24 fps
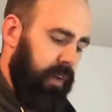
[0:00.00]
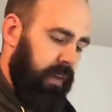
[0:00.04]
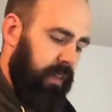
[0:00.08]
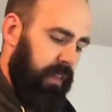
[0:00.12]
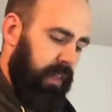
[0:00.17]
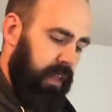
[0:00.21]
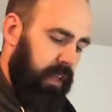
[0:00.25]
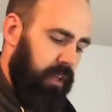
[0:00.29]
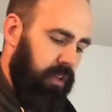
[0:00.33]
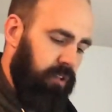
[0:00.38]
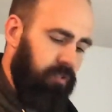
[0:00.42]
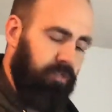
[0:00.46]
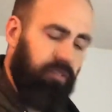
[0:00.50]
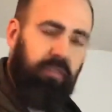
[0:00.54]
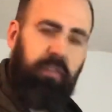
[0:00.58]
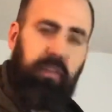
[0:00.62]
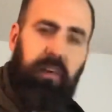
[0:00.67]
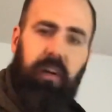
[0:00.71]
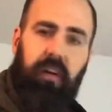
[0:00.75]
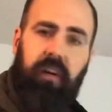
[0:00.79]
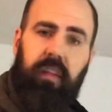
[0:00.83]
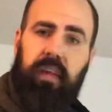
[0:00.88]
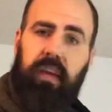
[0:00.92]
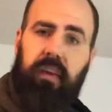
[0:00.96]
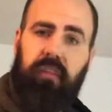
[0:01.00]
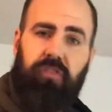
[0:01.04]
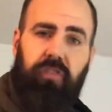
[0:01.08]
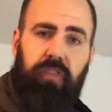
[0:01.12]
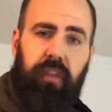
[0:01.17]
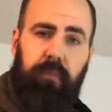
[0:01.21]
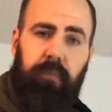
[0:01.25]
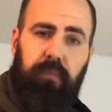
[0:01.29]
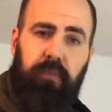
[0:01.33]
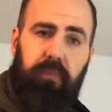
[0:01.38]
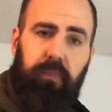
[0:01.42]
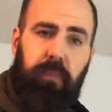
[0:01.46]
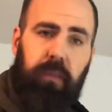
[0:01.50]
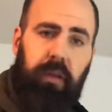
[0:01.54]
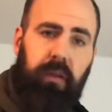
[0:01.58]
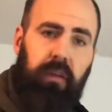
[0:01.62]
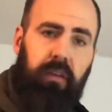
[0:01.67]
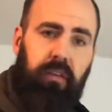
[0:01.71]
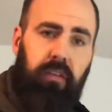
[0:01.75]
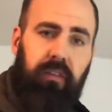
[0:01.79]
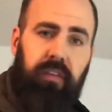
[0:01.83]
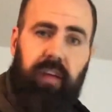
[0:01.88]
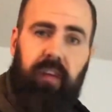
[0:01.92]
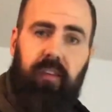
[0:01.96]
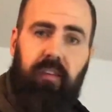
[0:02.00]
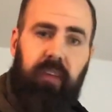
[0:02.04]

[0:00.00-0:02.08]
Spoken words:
They usually are like cheap spindles.